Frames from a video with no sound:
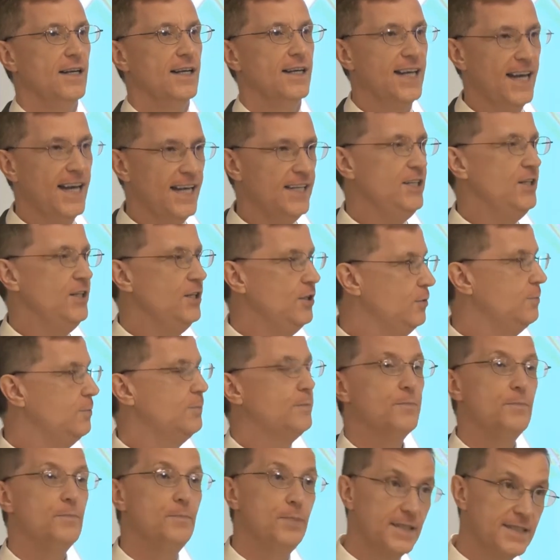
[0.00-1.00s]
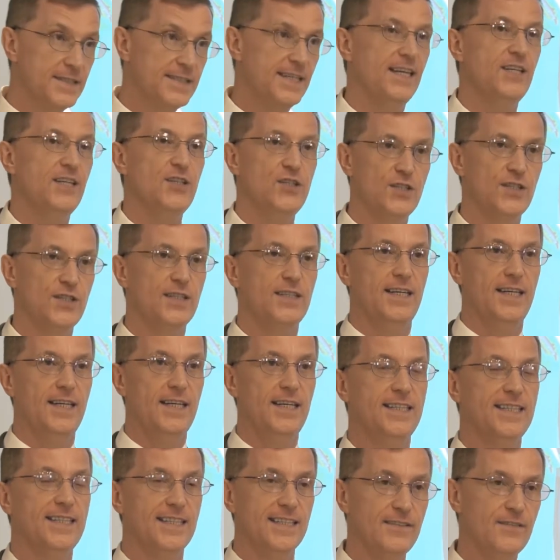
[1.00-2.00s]
can you potentially
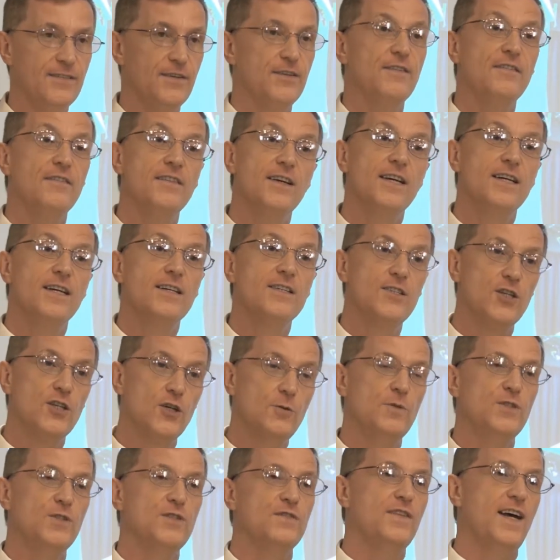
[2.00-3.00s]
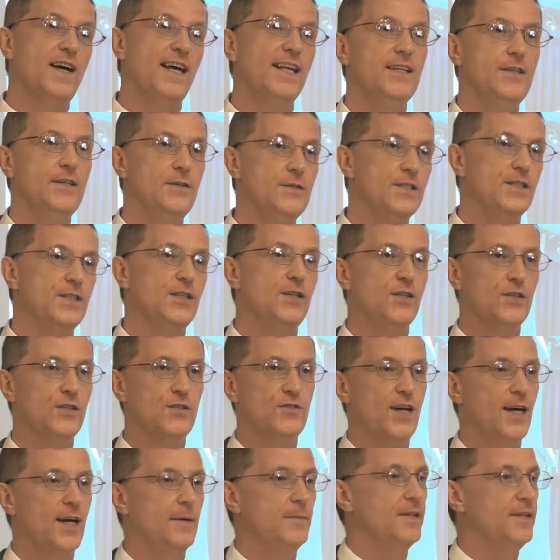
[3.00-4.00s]
deliver so much value to your
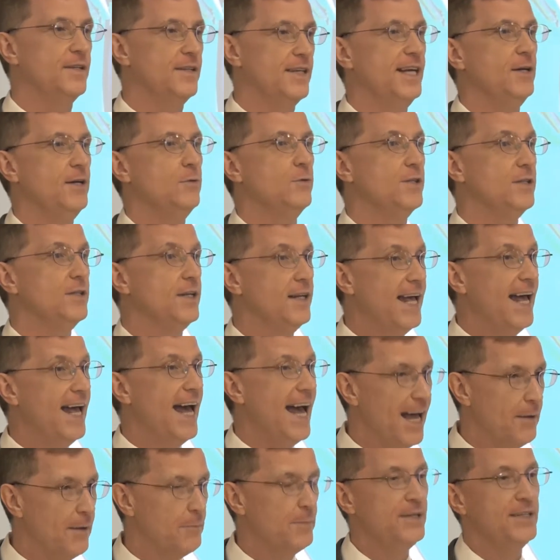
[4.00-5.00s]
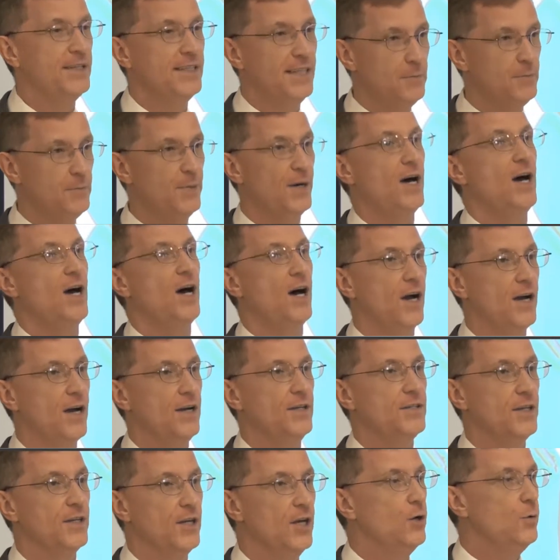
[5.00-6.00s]
tribe that they would happily
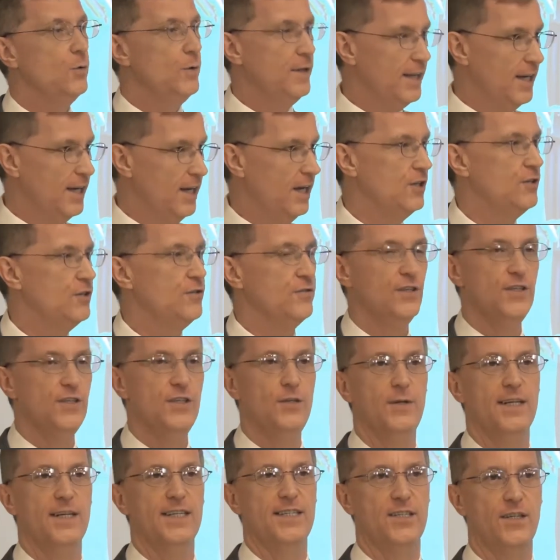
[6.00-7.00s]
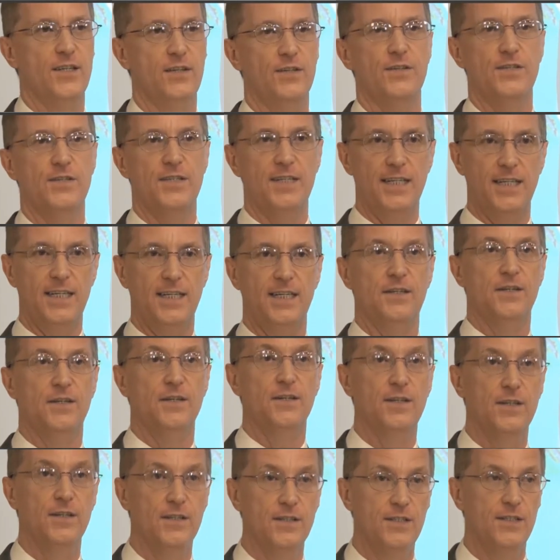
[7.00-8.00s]
part with $100 US a year
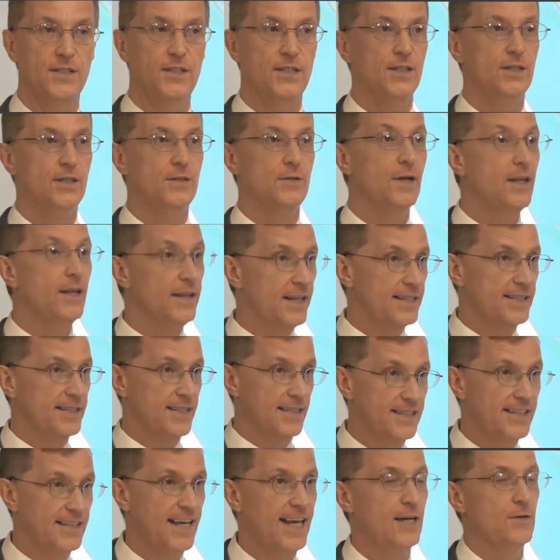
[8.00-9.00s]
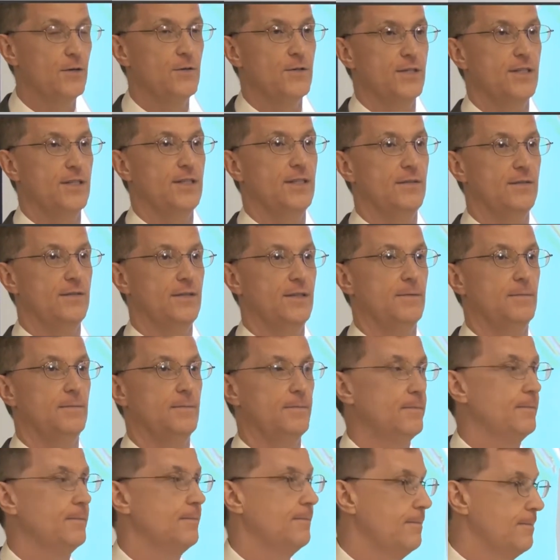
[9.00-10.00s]
to you. That's 1,000 of them.
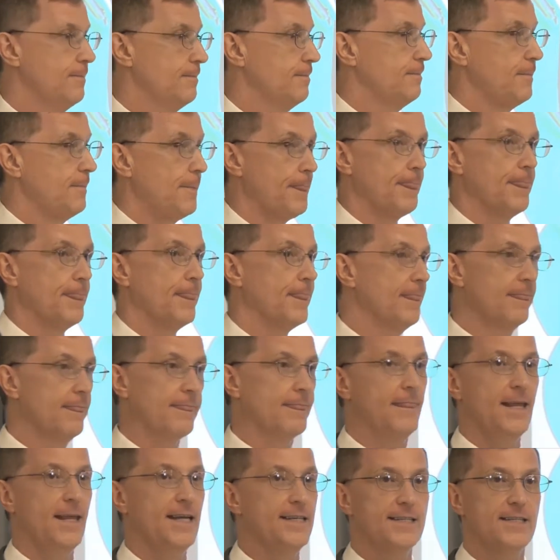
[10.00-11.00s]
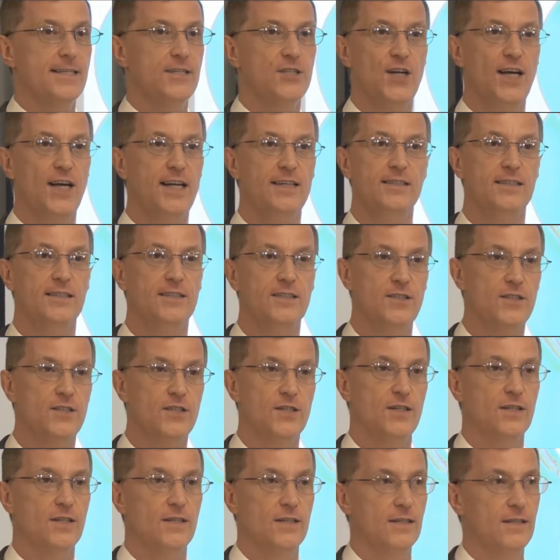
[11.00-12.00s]
That's the
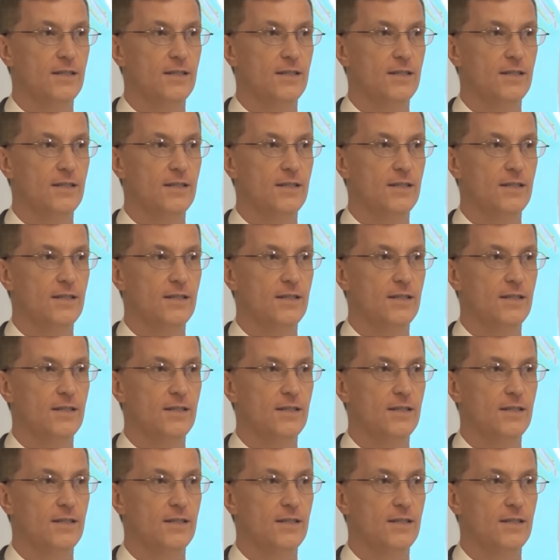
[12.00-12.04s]
challenge.